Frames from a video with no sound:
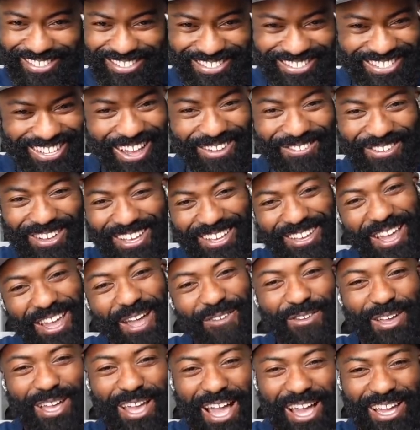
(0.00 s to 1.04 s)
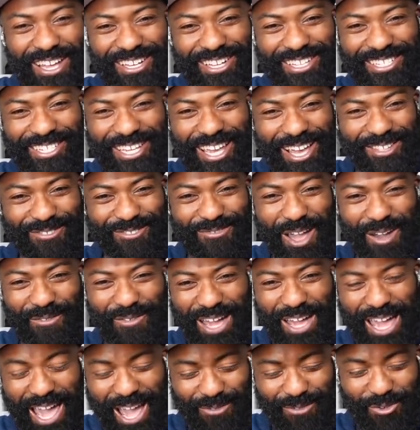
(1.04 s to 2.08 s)
You haven't gotten the text. We
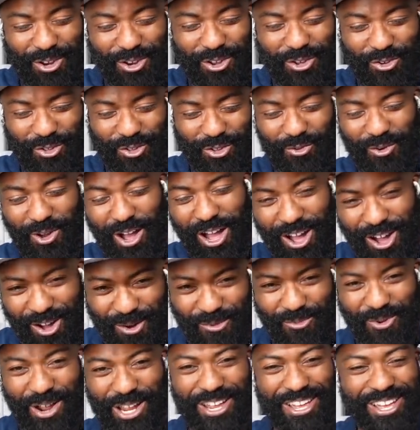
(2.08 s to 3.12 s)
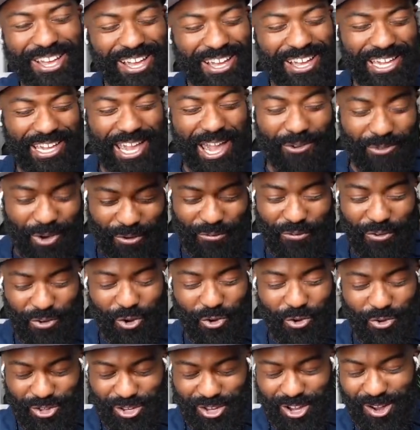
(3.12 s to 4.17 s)
haven't had one of those in a while. Can't wait for
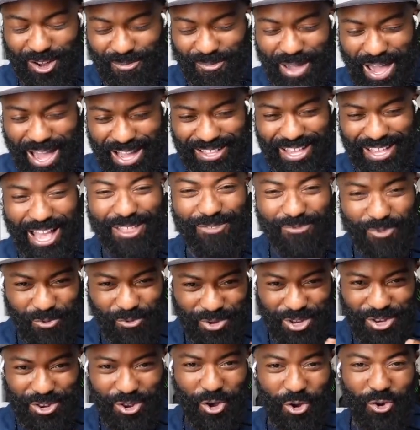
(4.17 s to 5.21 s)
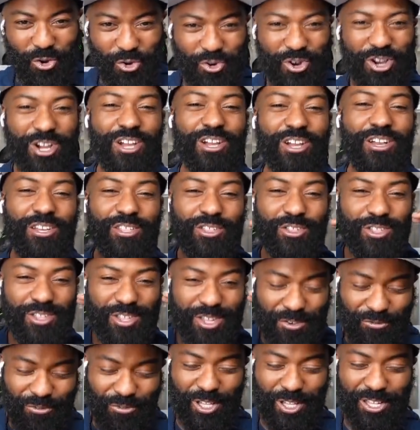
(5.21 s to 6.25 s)
those to come back. That's when we know
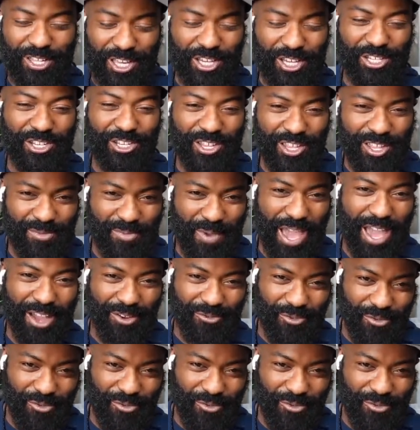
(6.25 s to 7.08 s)
civilization is back.